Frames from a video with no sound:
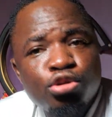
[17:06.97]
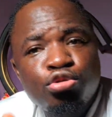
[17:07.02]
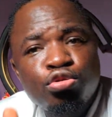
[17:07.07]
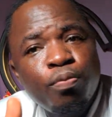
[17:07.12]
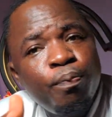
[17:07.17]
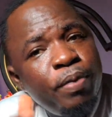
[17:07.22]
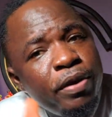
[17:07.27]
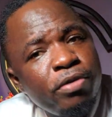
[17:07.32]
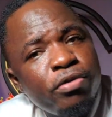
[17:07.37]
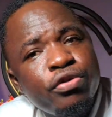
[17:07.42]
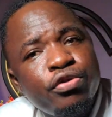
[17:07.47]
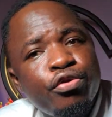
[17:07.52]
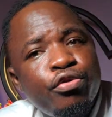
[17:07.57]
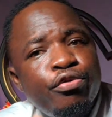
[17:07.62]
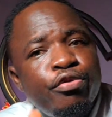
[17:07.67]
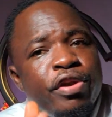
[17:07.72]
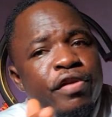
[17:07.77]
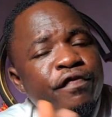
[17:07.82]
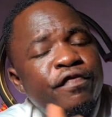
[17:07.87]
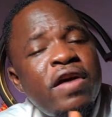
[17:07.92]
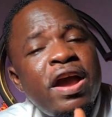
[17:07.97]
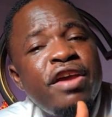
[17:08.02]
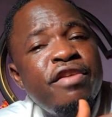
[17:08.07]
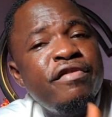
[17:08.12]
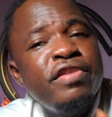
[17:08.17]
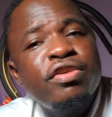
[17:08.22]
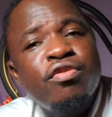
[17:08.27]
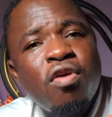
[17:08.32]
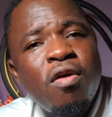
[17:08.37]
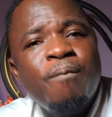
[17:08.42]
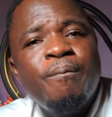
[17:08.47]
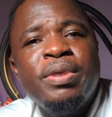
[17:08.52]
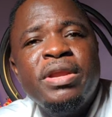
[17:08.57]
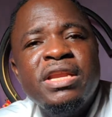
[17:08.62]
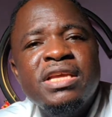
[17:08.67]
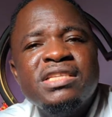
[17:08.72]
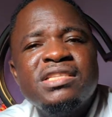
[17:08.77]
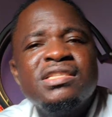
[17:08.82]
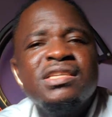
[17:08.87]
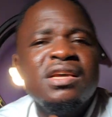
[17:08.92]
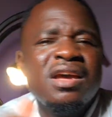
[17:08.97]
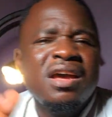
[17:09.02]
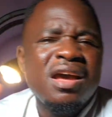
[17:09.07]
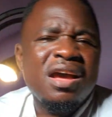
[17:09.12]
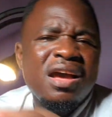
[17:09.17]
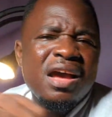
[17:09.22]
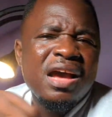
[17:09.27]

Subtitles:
to build refinery companies,